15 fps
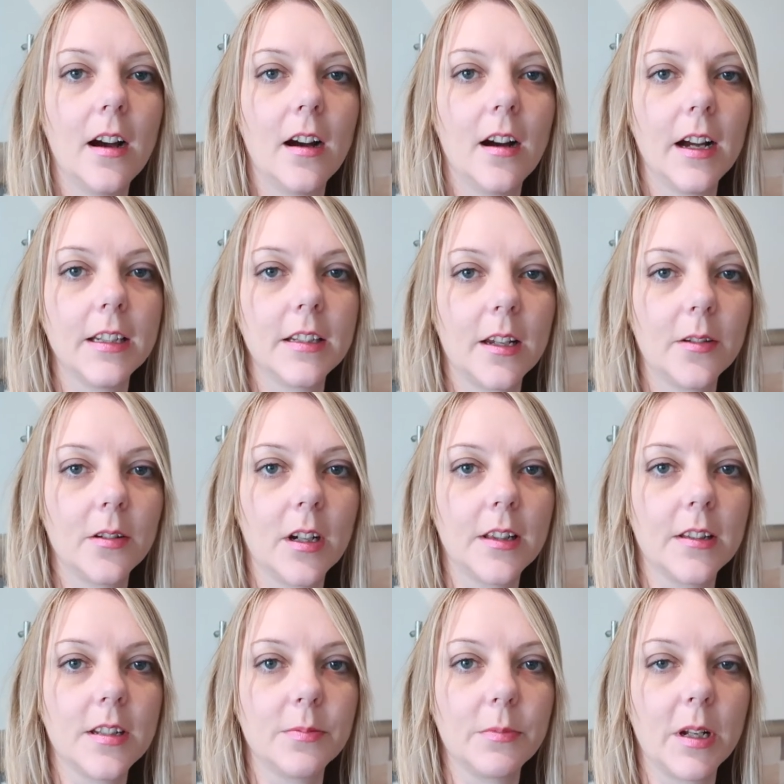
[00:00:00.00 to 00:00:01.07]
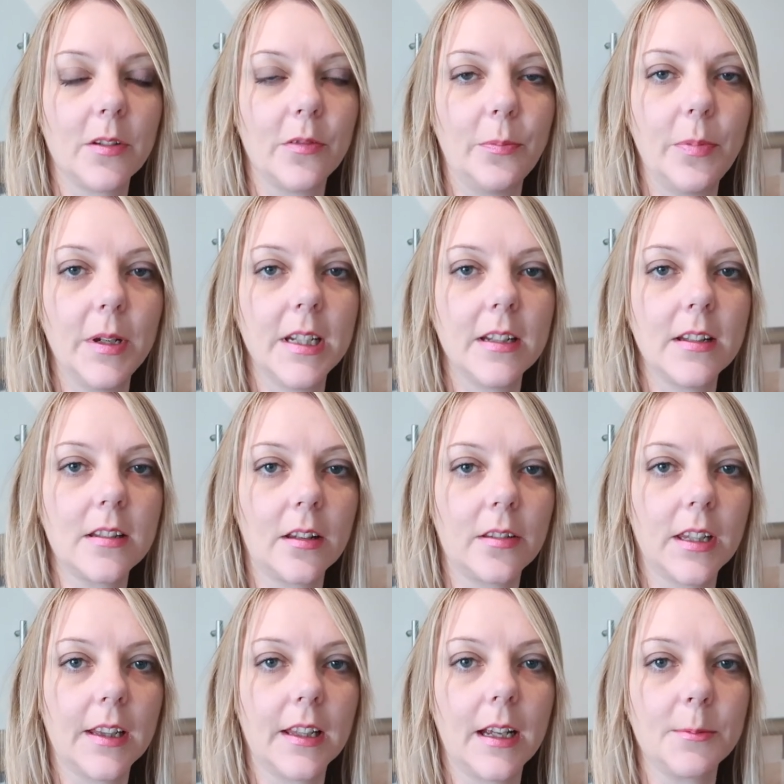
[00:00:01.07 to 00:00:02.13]
I don't like the smell of bins, I
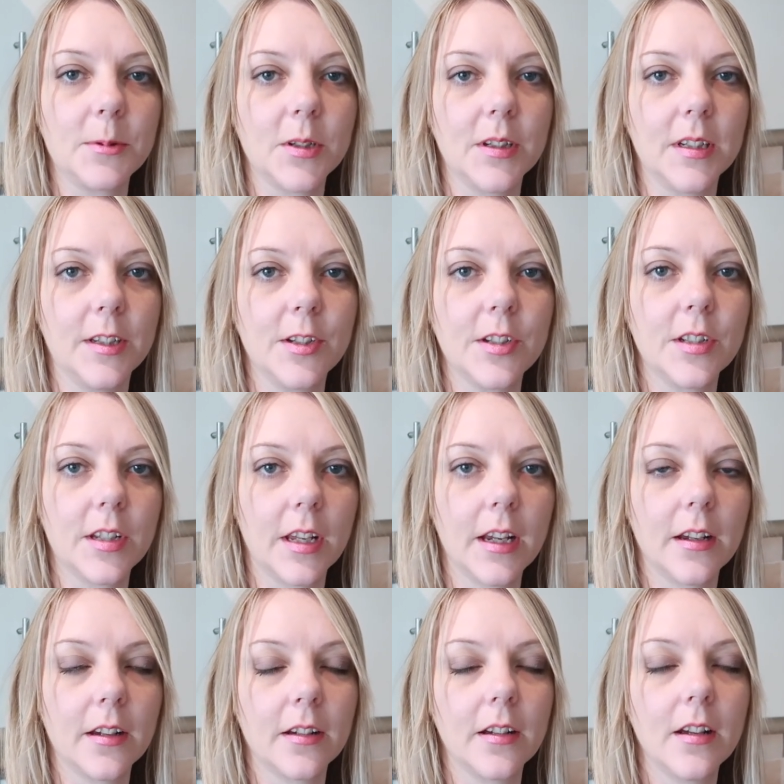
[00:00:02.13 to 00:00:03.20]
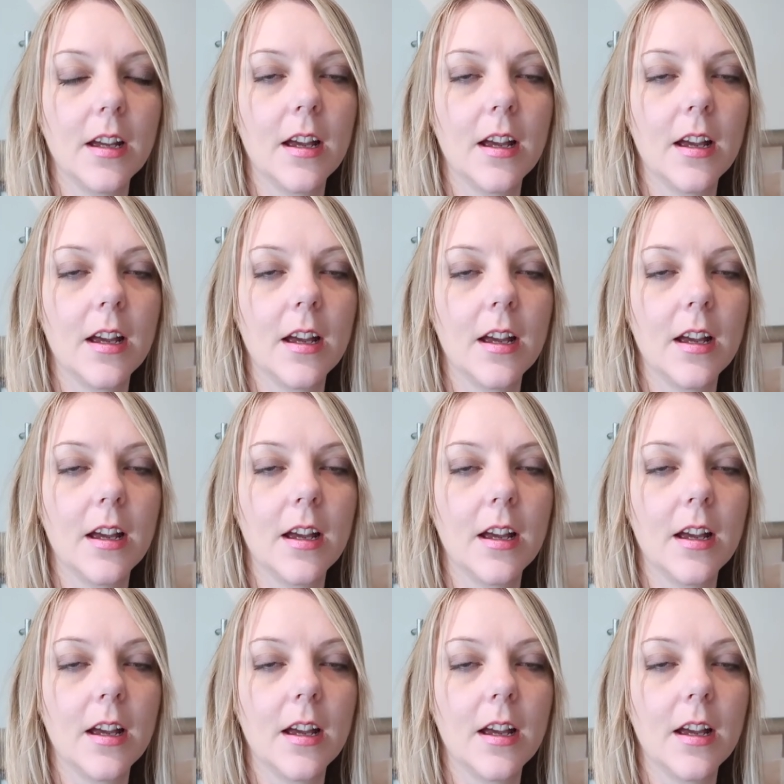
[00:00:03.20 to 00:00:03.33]
think they absolutely stink.